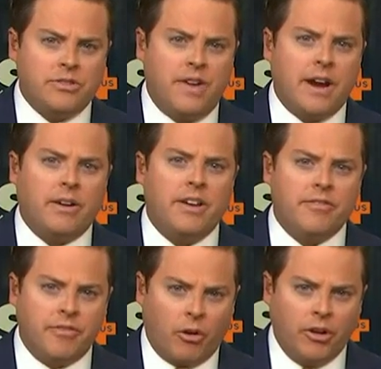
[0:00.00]
fire
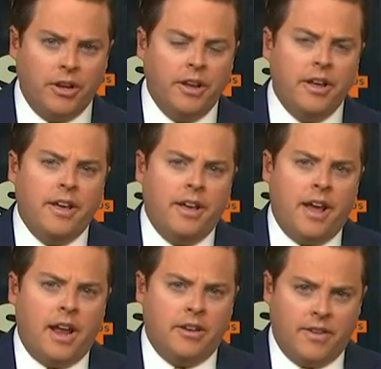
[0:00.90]
in Vernon.
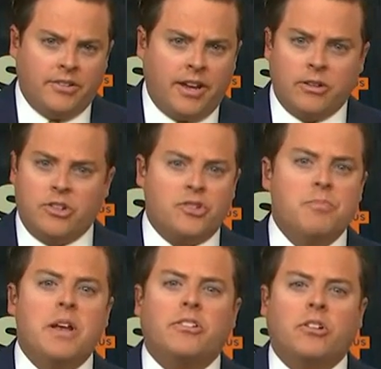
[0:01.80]
And investigators just
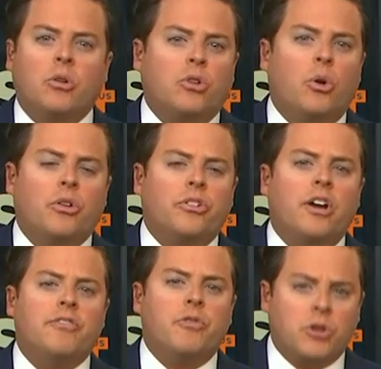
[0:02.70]
minutes ago told us,
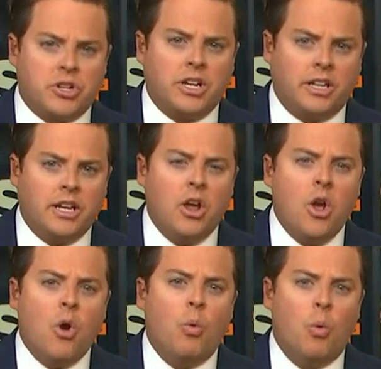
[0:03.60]
unfortunately,
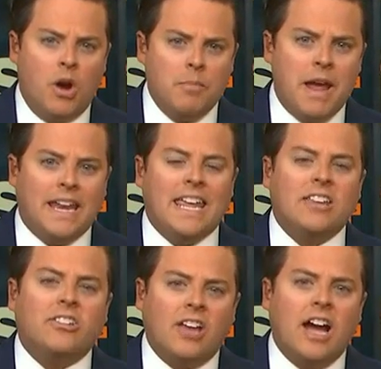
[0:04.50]
one man
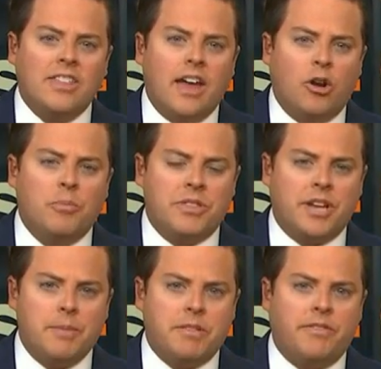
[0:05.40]
inside that home at the
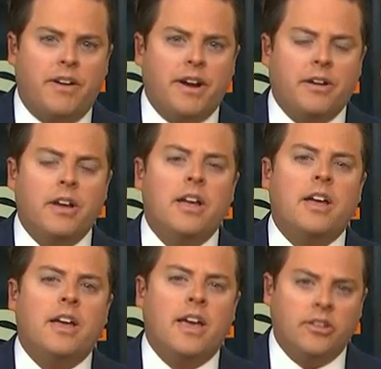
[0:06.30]
time of the fire
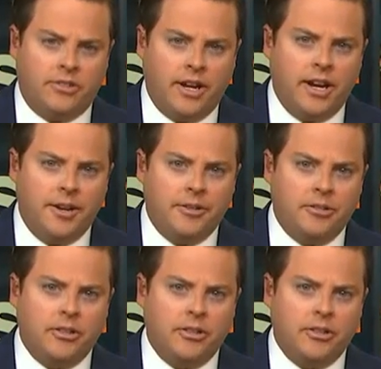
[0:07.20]
has died. So